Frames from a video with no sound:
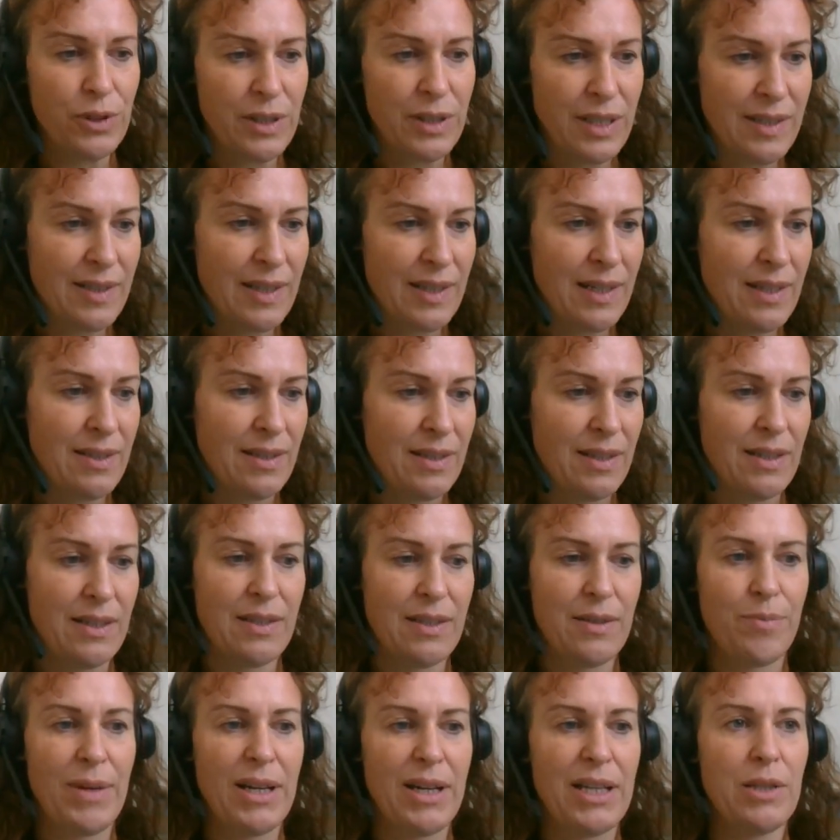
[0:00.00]

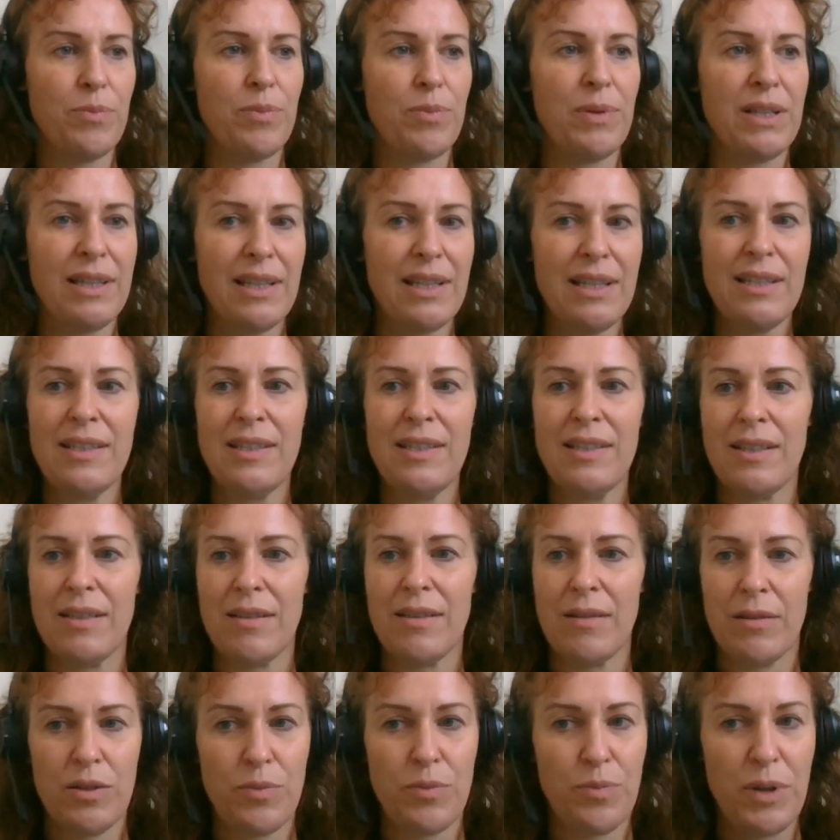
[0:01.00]
diseases might be this
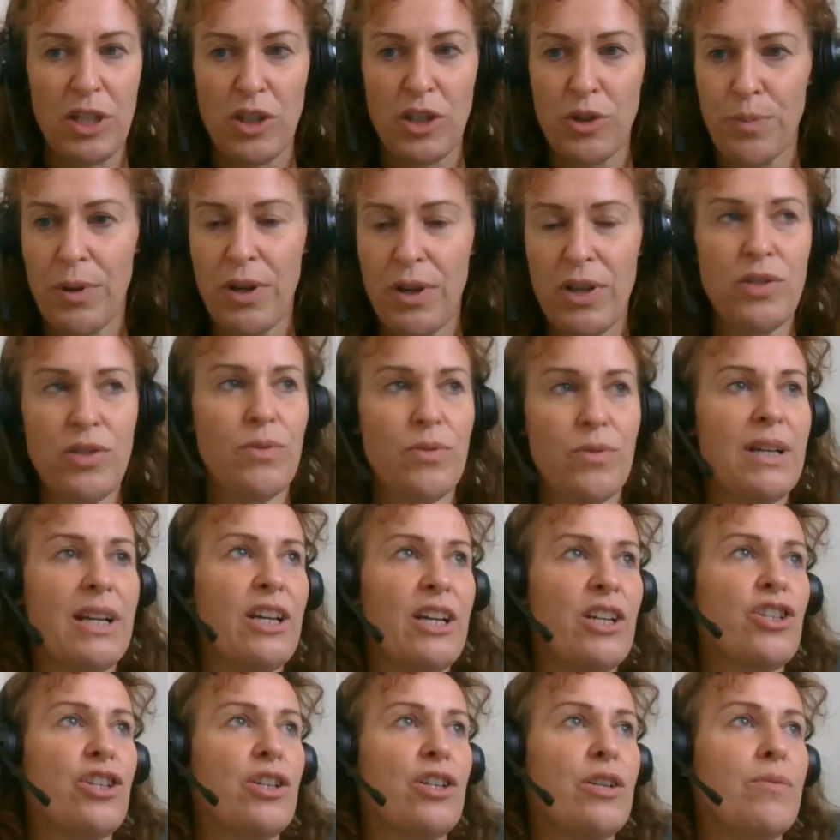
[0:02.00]
a speech pause
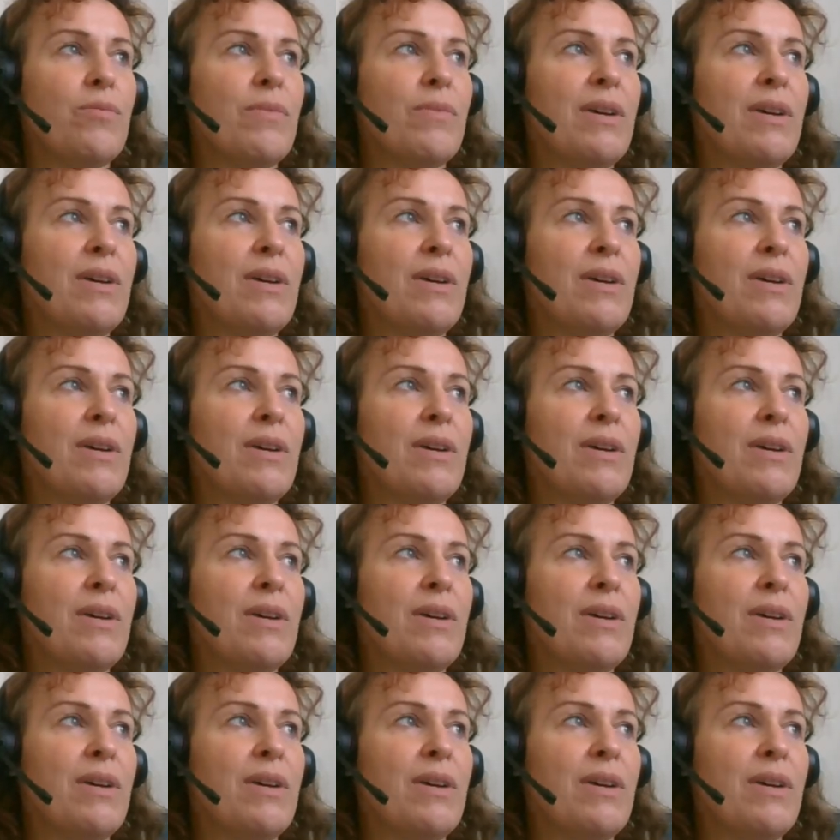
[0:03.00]
relation,